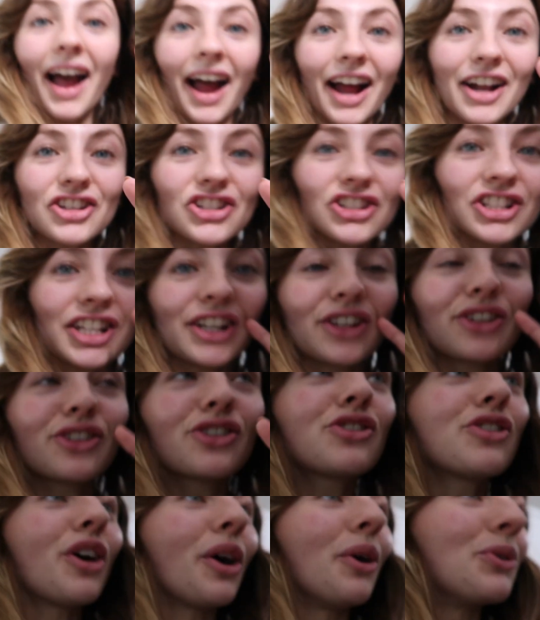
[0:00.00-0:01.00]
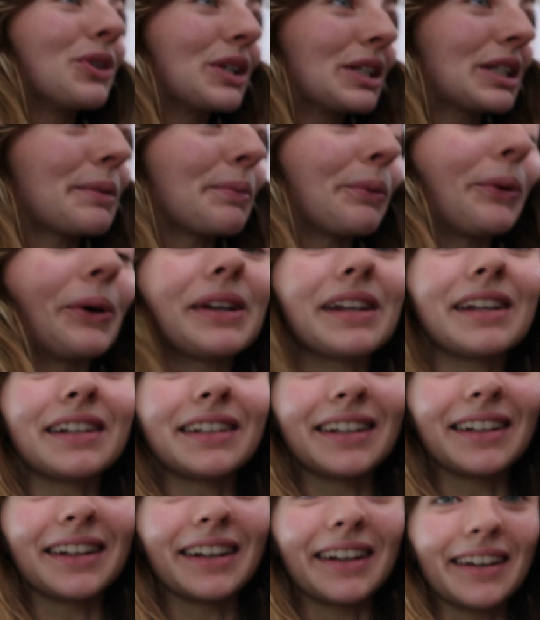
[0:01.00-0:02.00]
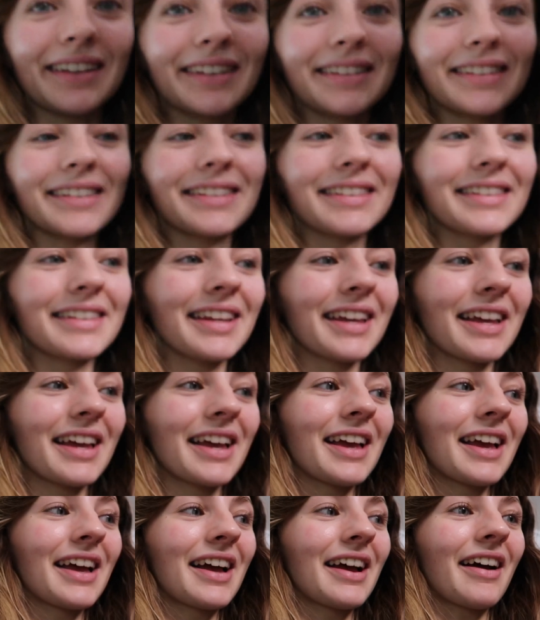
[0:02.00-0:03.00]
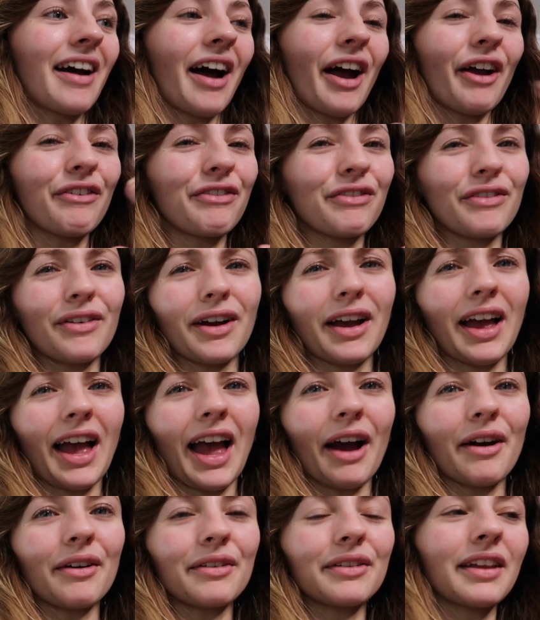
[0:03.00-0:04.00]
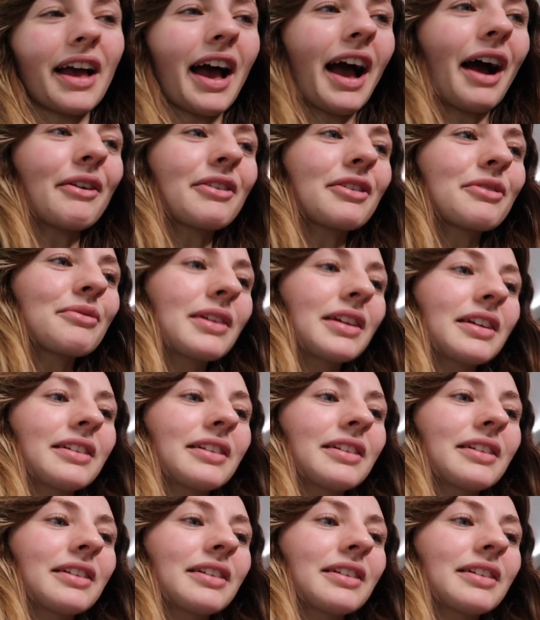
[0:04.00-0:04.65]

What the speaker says: actually so disappointed in us. How did we...